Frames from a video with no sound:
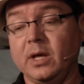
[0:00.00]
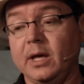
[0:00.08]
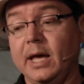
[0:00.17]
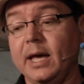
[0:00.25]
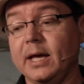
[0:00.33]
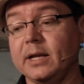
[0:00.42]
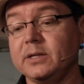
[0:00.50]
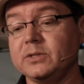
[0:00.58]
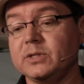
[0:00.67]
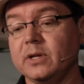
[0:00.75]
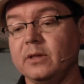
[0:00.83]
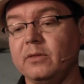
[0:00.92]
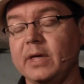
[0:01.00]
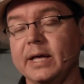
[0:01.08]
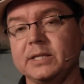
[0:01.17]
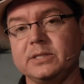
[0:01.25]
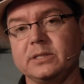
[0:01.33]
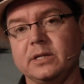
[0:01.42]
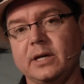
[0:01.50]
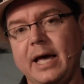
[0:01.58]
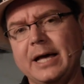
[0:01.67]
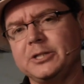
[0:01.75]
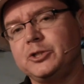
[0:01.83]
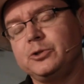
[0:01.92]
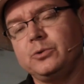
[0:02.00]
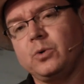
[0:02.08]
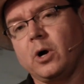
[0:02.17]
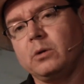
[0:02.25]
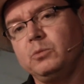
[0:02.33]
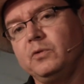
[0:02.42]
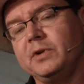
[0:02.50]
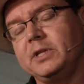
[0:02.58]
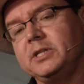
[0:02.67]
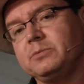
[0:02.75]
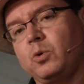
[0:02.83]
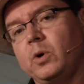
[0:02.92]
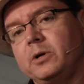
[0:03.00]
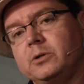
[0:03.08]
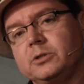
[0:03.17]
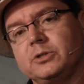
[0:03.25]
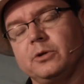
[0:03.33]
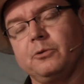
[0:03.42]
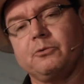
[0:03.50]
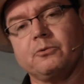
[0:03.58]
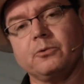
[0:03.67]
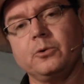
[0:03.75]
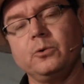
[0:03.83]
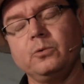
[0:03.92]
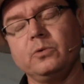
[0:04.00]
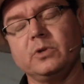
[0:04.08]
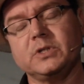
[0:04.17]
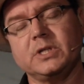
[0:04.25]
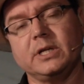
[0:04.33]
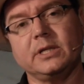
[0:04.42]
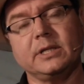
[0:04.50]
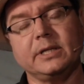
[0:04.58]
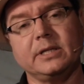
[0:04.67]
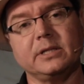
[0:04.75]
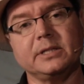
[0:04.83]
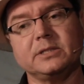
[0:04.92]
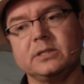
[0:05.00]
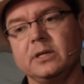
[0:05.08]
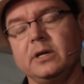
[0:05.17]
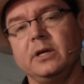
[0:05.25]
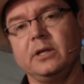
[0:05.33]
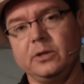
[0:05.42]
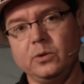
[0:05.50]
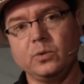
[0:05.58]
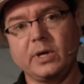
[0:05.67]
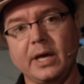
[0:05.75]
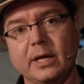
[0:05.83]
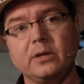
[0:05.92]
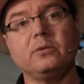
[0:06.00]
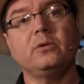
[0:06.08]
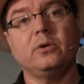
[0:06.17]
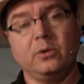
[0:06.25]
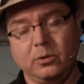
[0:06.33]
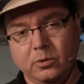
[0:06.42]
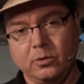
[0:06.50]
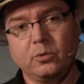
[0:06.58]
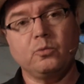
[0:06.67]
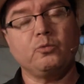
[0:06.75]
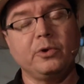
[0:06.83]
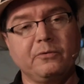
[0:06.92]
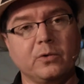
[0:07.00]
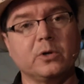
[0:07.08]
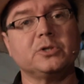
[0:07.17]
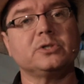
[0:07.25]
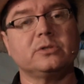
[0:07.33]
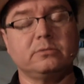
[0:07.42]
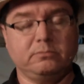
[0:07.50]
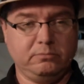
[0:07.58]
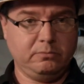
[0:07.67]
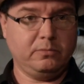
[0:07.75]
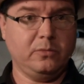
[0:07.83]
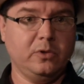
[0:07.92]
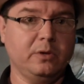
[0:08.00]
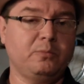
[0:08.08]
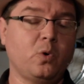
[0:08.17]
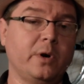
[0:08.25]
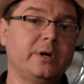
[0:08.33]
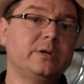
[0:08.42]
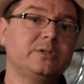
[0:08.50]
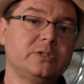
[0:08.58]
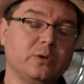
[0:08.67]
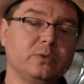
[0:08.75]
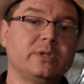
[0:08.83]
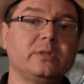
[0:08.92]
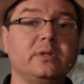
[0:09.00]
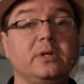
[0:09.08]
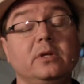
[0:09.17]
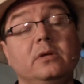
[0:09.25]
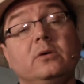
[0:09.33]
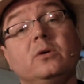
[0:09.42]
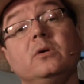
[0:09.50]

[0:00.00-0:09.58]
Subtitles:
And that as you are moving these pointers through the singly linked list, you can reverse the pointer so that the